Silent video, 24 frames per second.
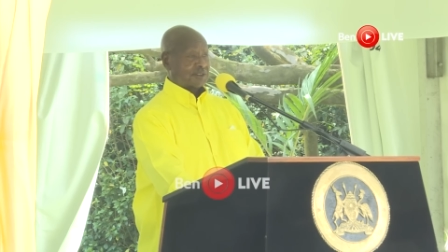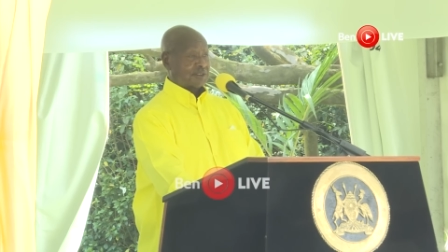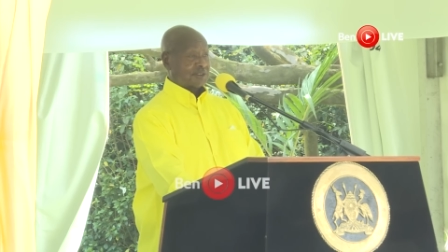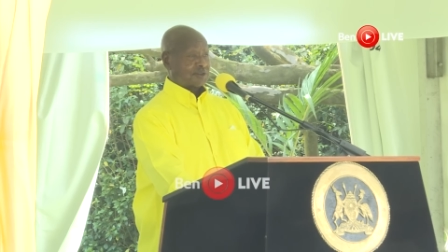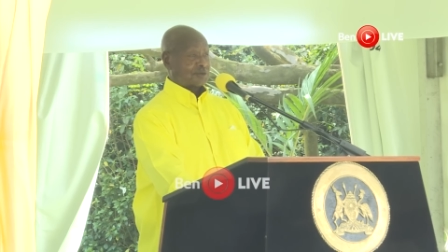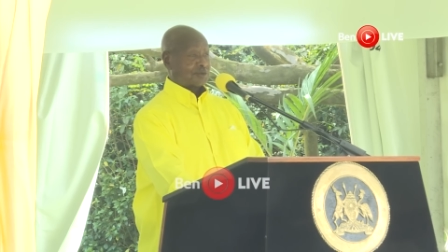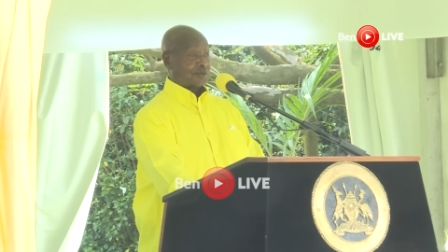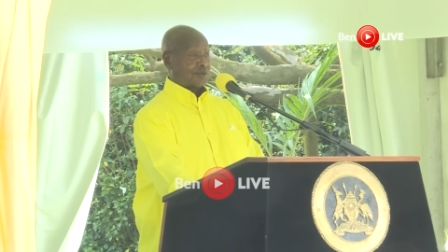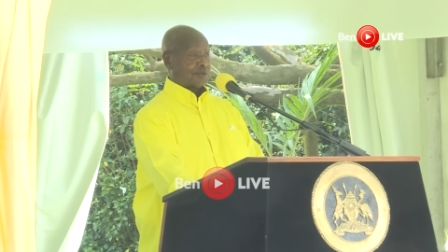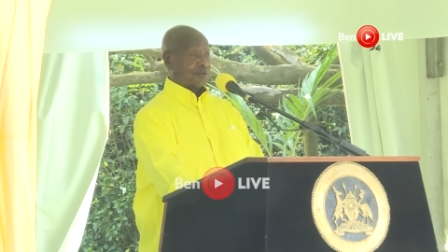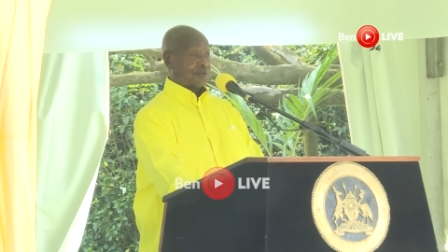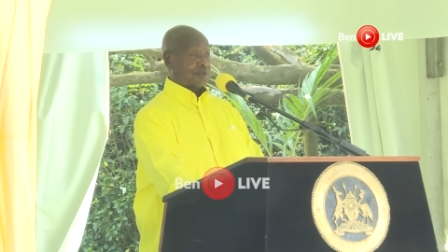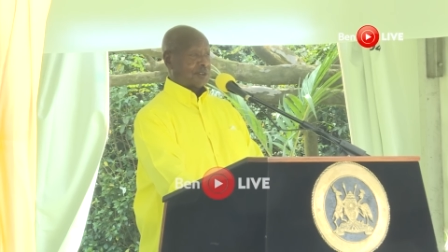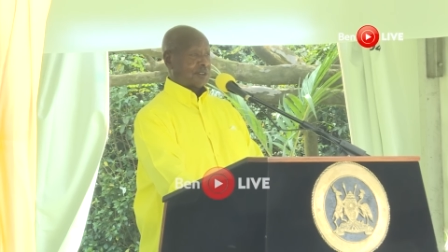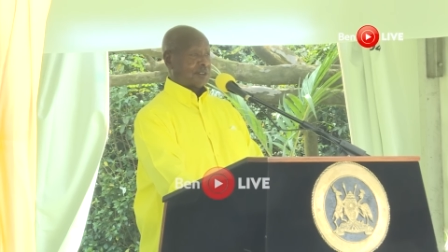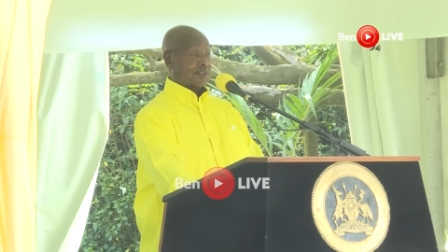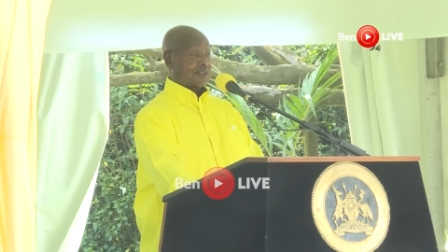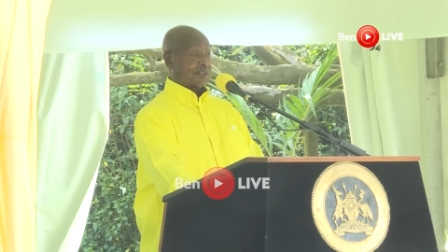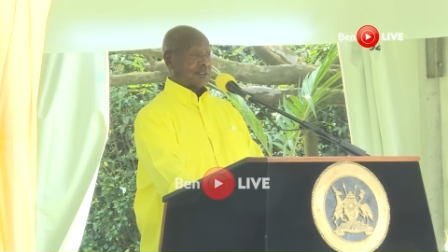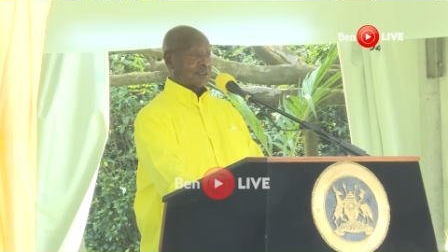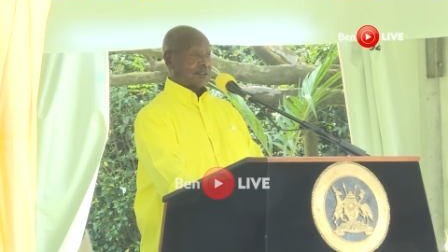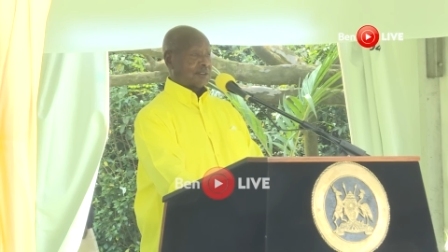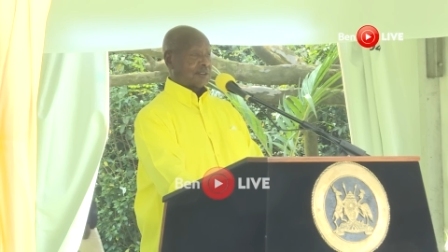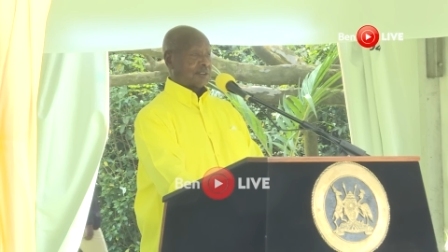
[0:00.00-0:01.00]
There's no way
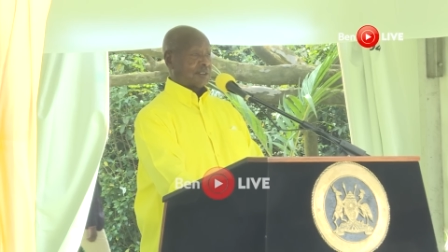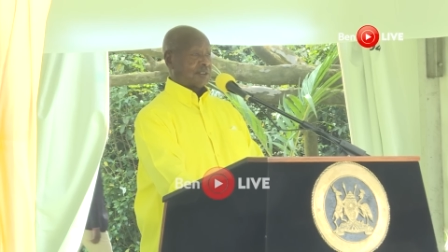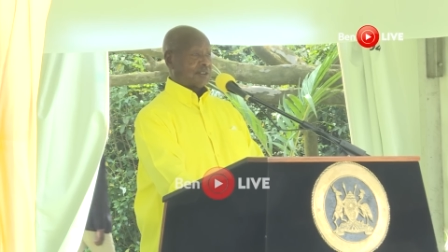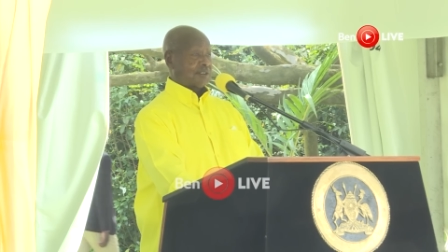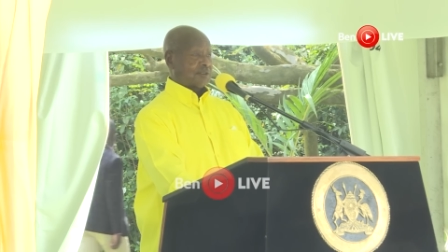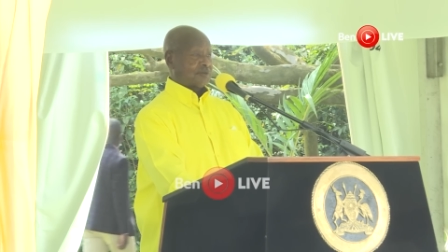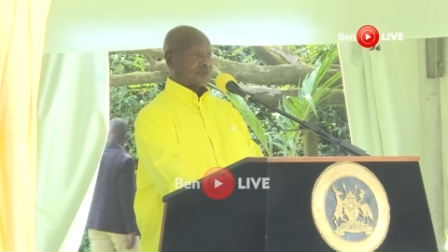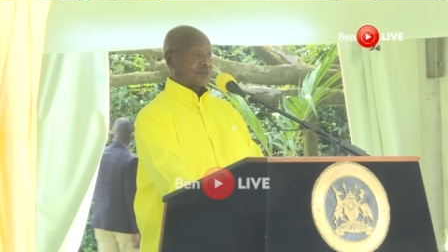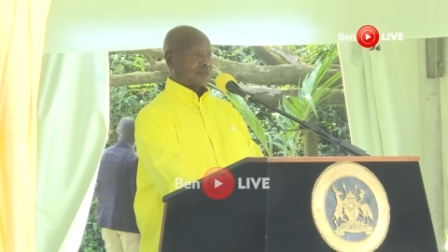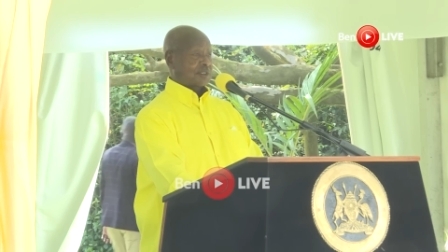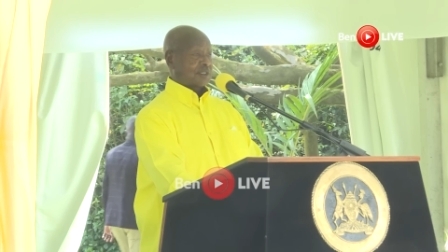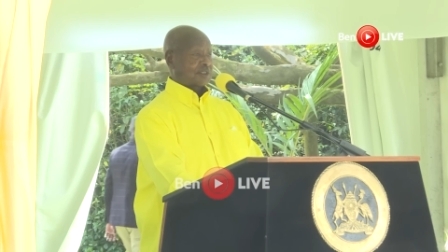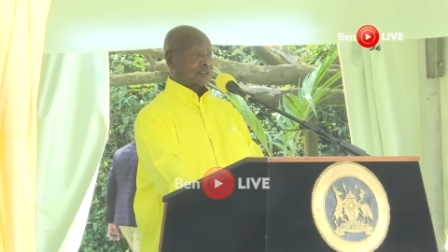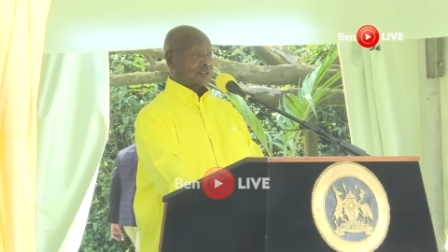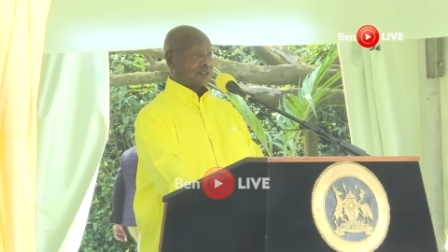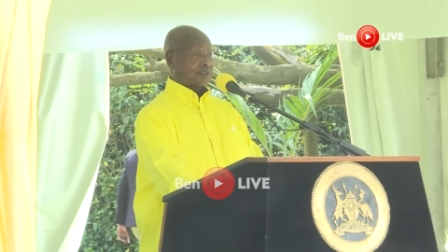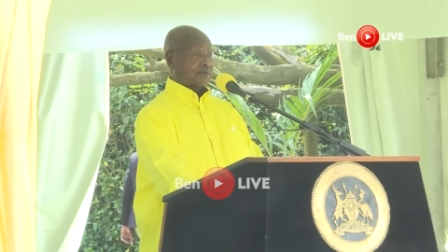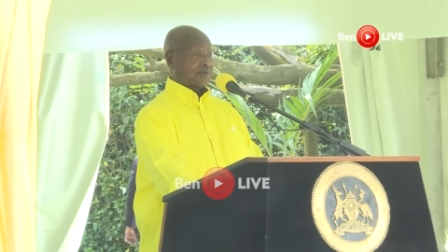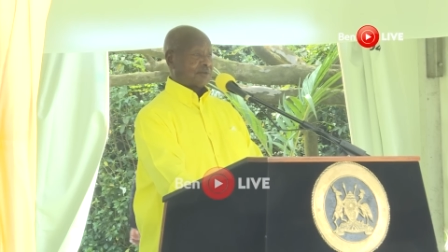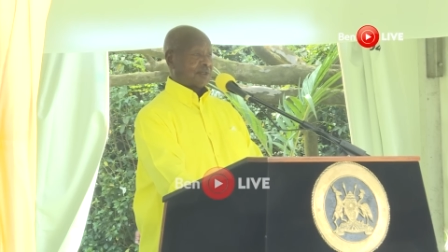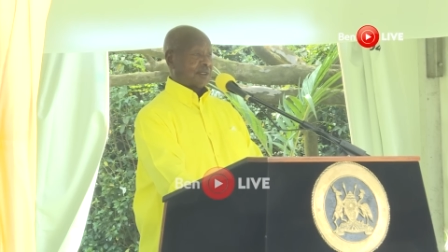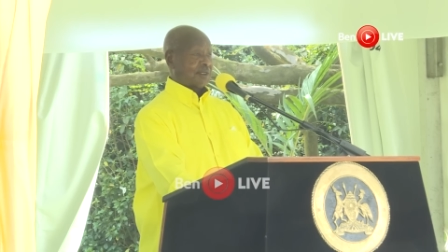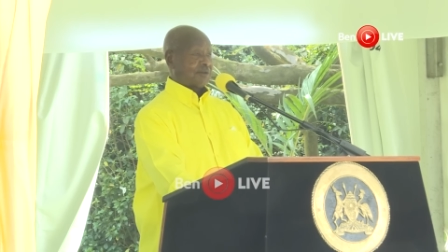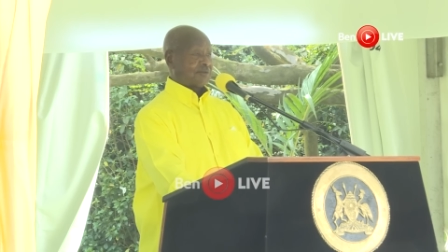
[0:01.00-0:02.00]
ADF can
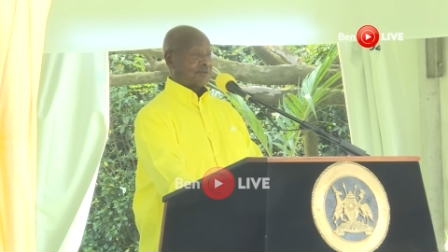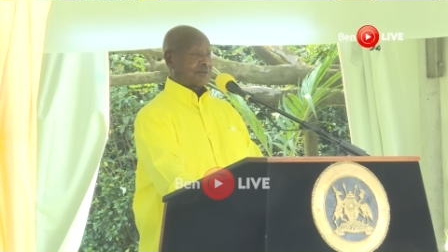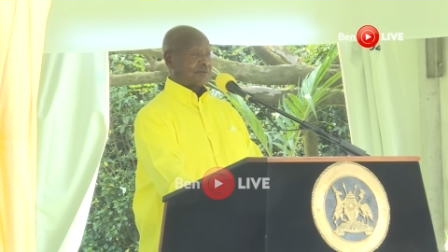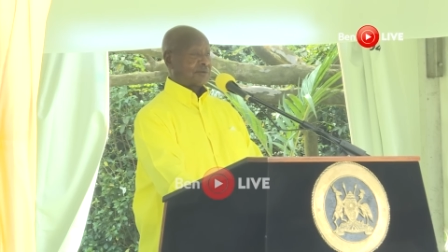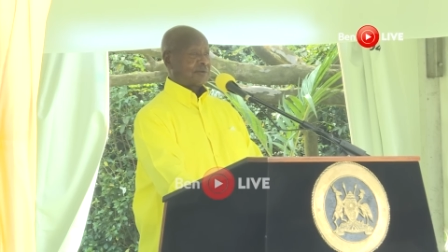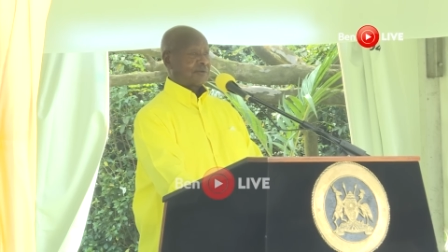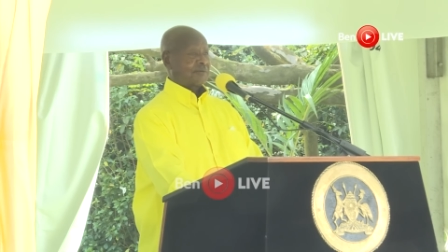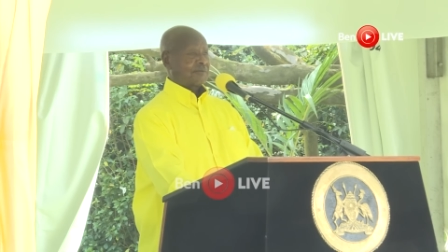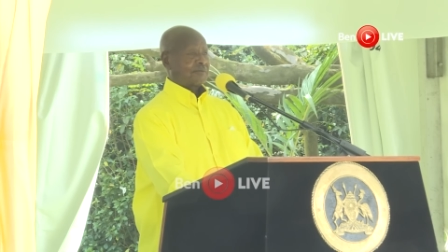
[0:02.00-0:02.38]
survive